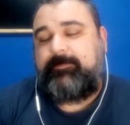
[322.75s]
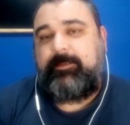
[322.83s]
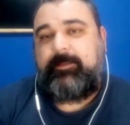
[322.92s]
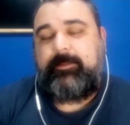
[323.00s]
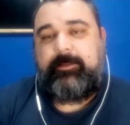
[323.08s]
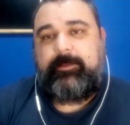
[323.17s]

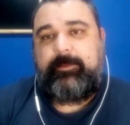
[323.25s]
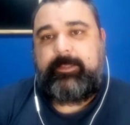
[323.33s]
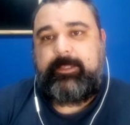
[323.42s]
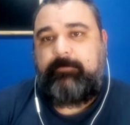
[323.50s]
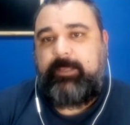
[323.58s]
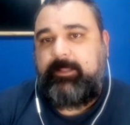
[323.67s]

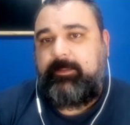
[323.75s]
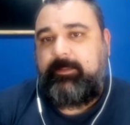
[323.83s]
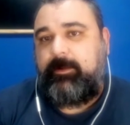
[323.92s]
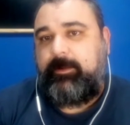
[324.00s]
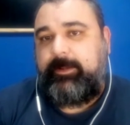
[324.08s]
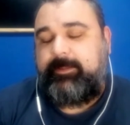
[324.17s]
can make
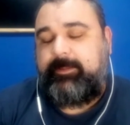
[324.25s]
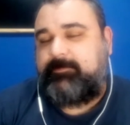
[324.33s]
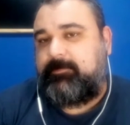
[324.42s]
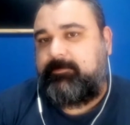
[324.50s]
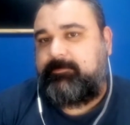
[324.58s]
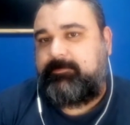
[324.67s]
their
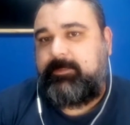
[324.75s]
answers